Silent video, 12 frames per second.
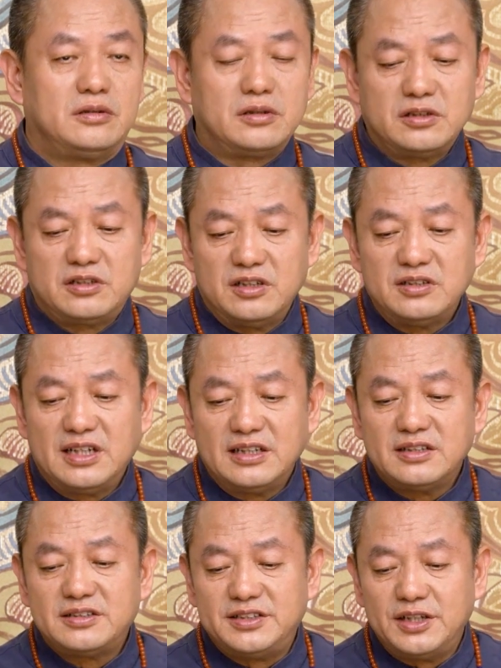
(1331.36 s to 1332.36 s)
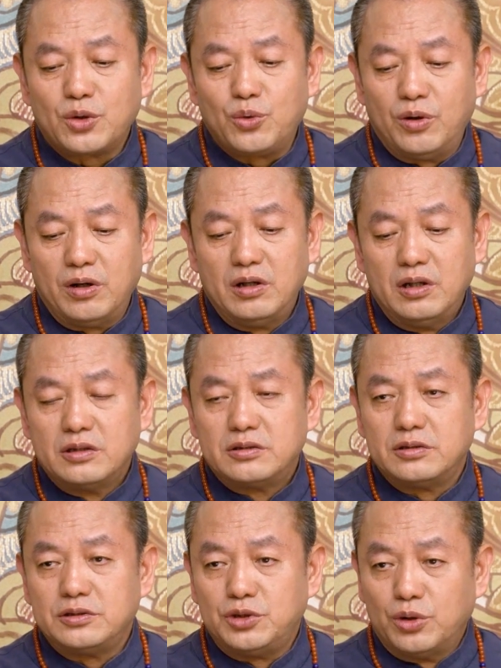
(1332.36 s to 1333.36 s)
The result of getting such
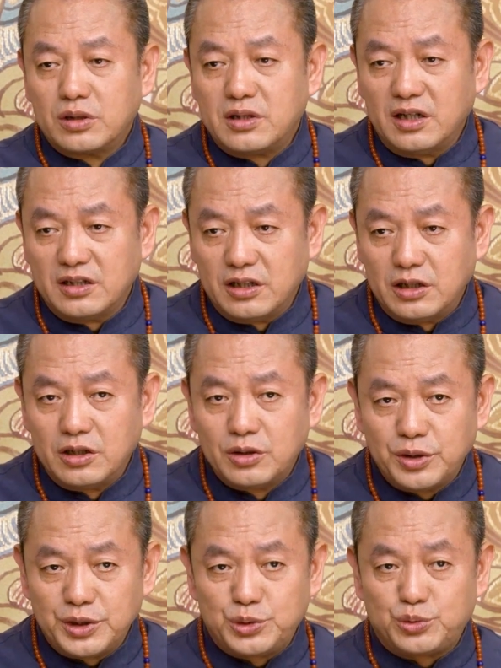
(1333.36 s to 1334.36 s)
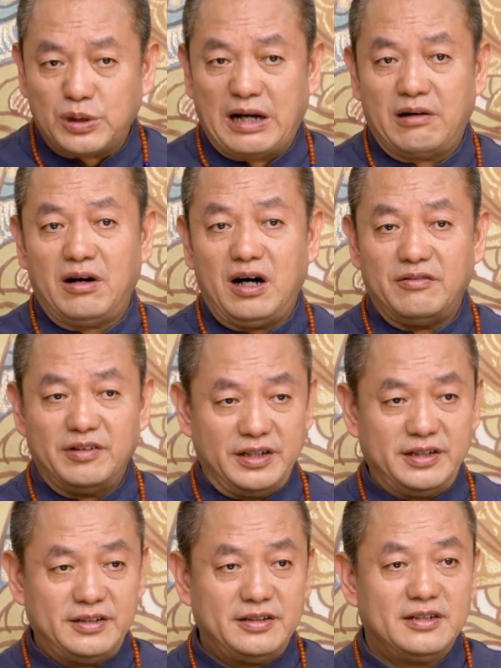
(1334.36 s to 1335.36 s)
money could turn into something
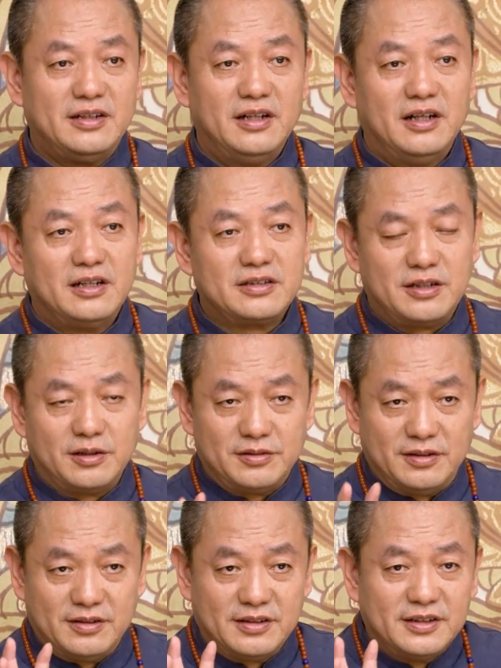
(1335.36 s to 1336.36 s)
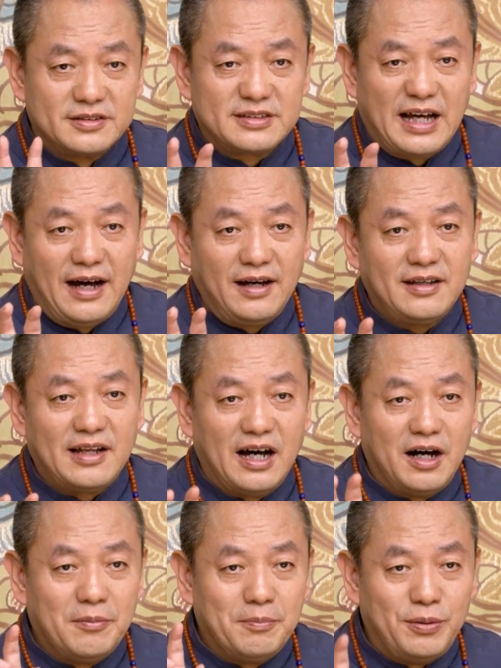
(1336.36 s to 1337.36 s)
akin to the mantis
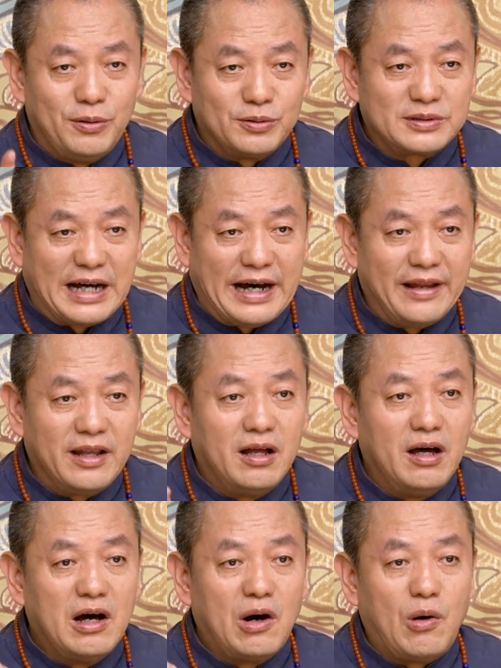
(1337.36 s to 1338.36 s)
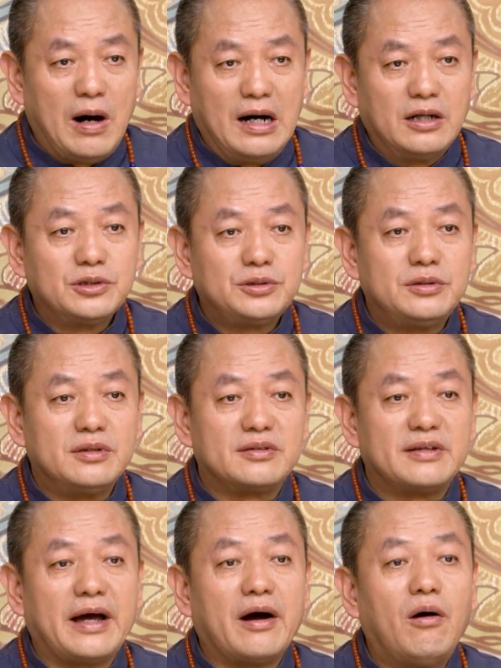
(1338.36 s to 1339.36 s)
stalks the cicada, unaware of the
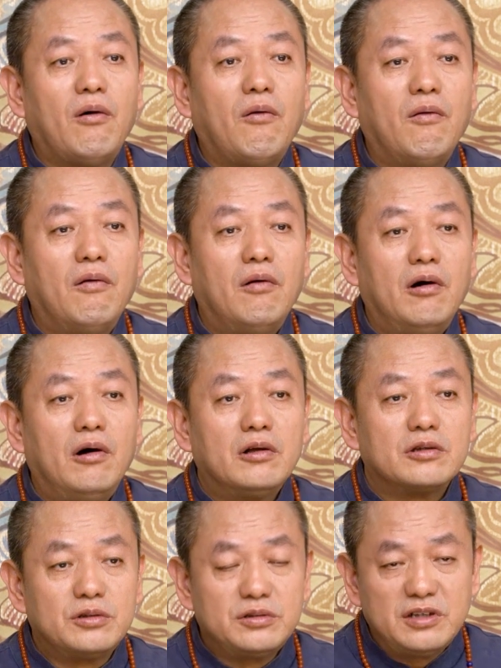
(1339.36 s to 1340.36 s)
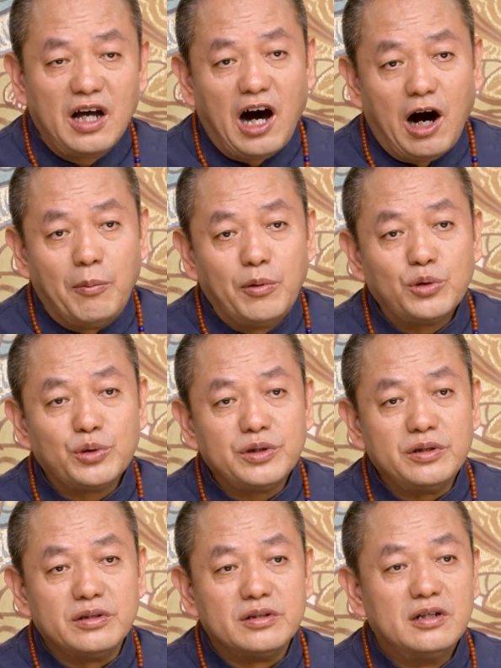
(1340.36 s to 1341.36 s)
oriole behind. You
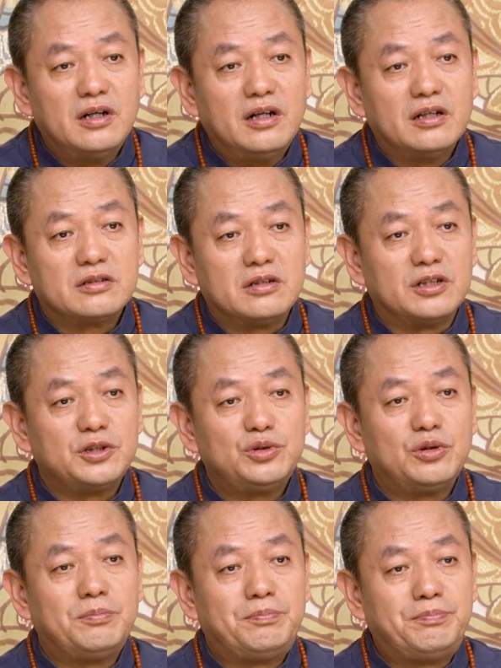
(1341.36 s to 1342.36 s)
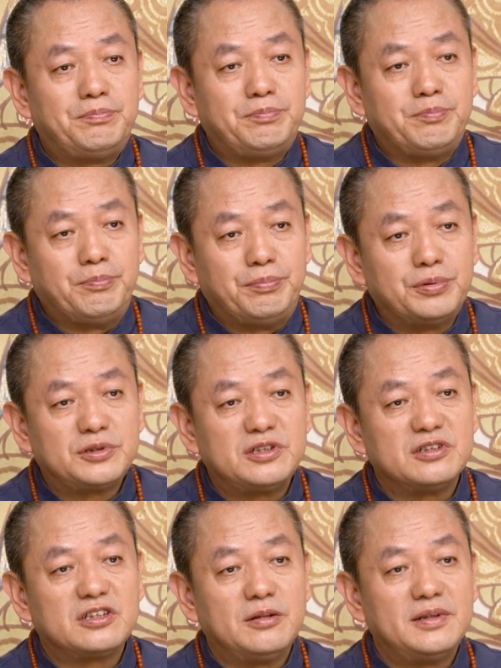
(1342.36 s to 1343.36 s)
finally got money through improper methods.